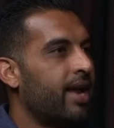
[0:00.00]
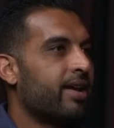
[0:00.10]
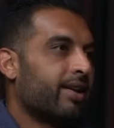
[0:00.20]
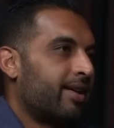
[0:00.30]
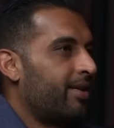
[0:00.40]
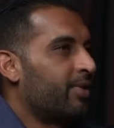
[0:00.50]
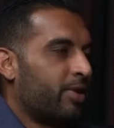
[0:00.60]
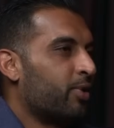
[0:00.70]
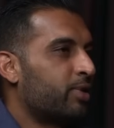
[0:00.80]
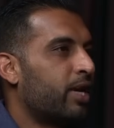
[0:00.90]
And
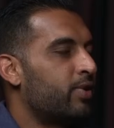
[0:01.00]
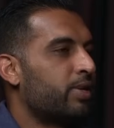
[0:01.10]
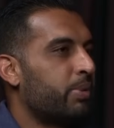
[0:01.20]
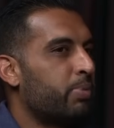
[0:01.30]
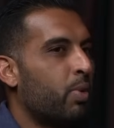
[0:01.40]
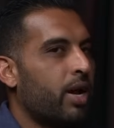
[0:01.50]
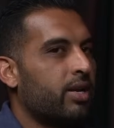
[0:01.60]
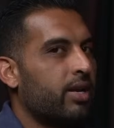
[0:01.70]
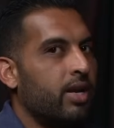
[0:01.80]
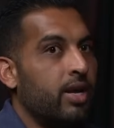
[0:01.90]
in those countries, people
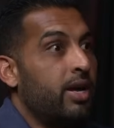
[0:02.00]
went,